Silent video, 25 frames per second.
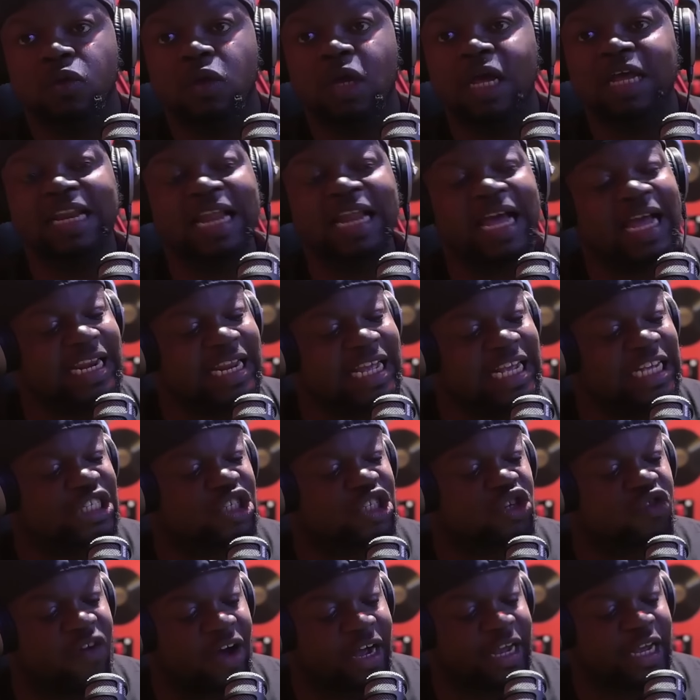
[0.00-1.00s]
And letting these
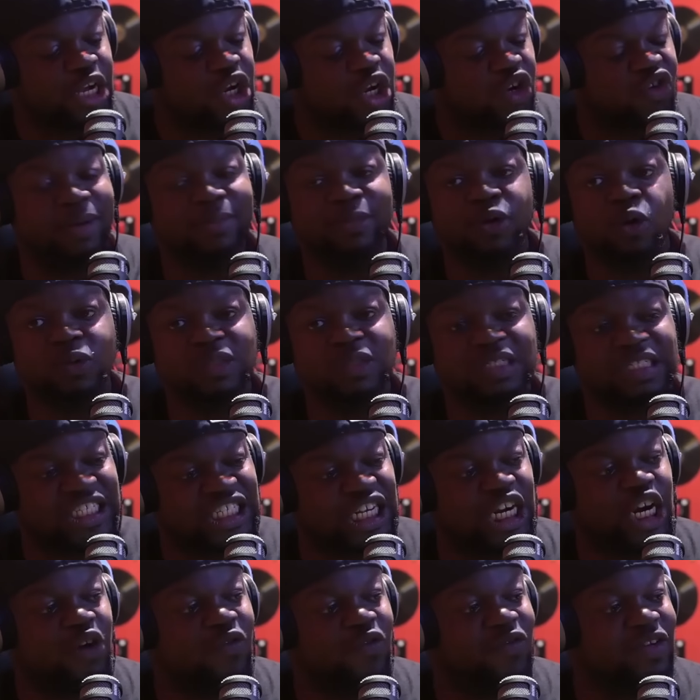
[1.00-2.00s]
fucking criminals and
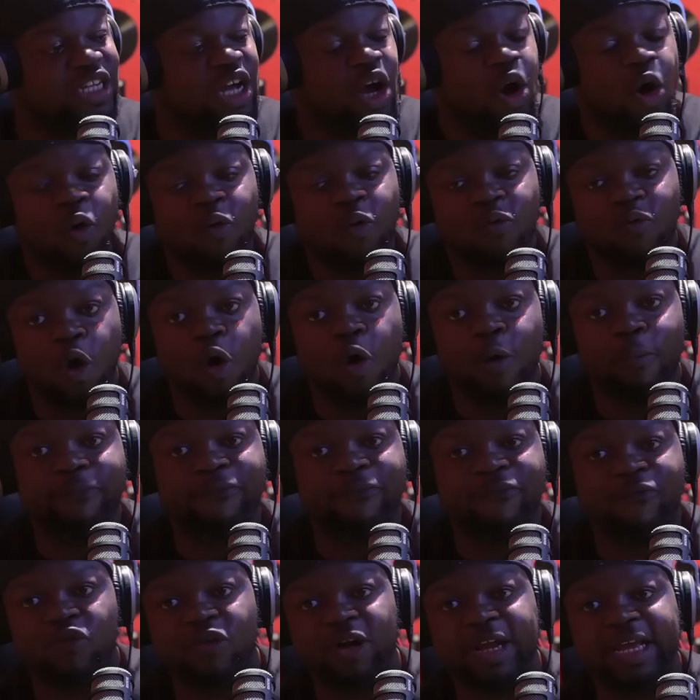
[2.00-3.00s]
terrorists roam
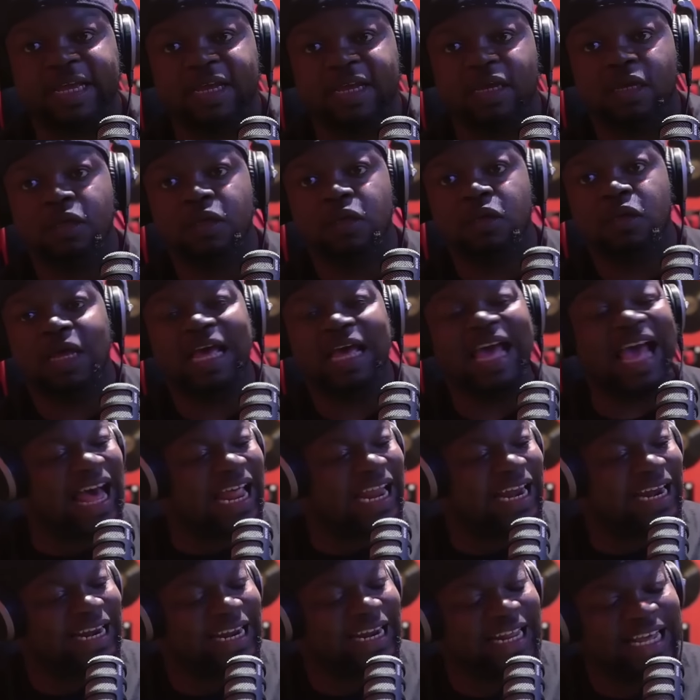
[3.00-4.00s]
free
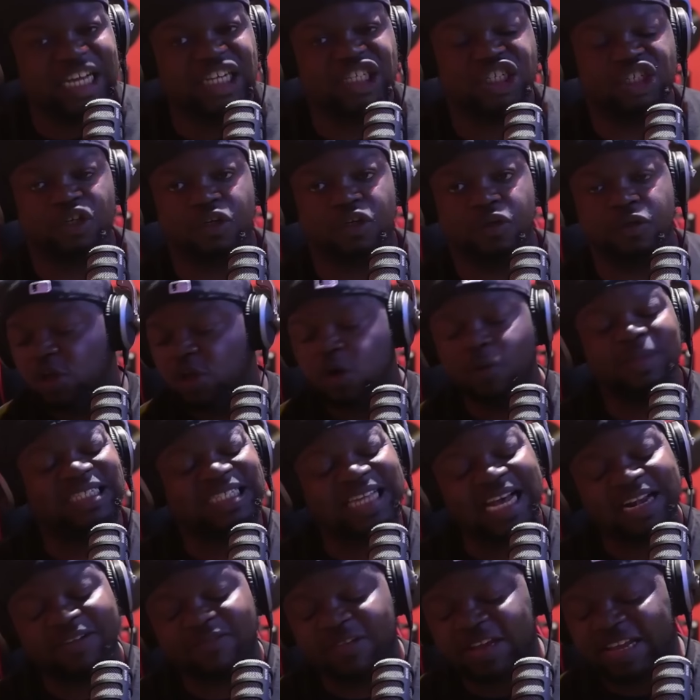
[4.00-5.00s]
at leisure. Nope, it's
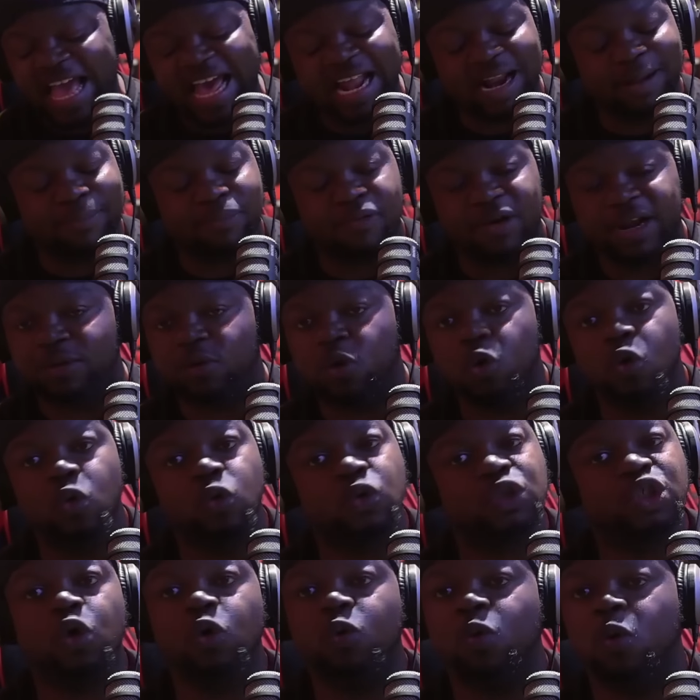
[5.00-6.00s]
time to recalibrate
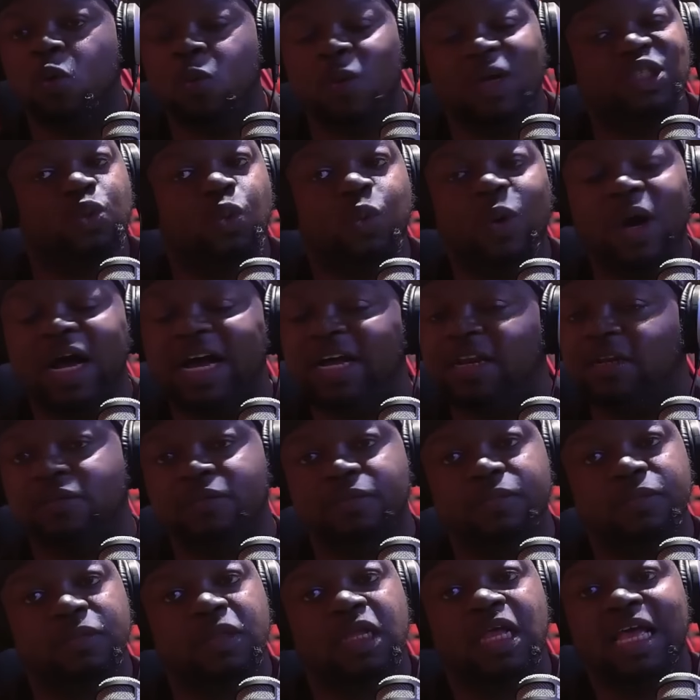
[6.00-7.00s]
who's who and what's what.
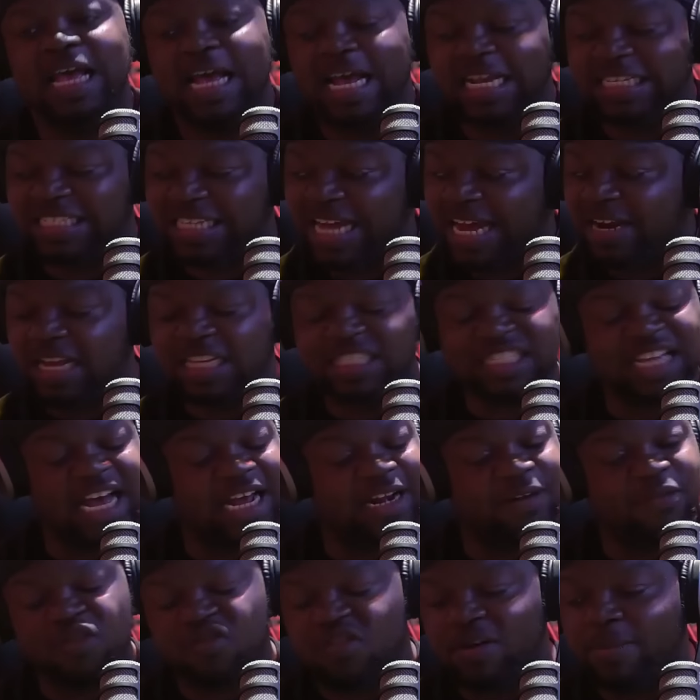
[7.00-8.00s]
It's time, to, it's time
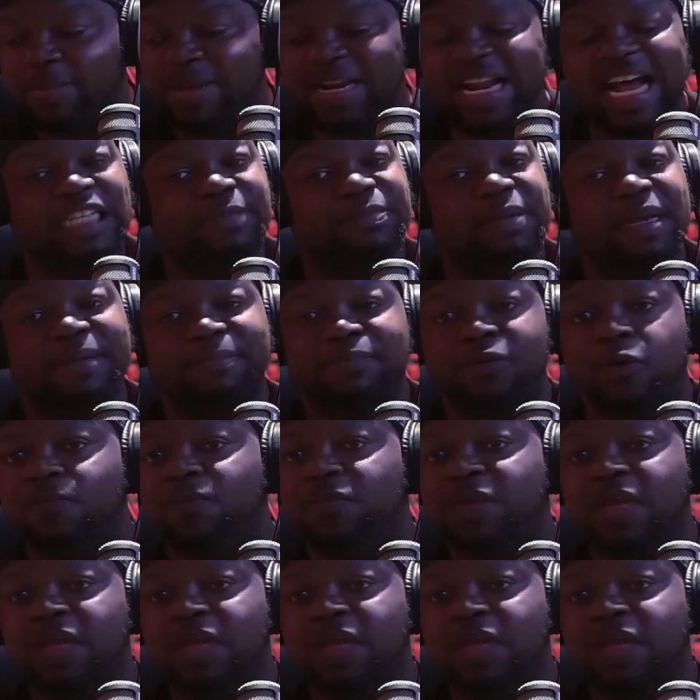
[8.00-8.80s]
to recriminalize people.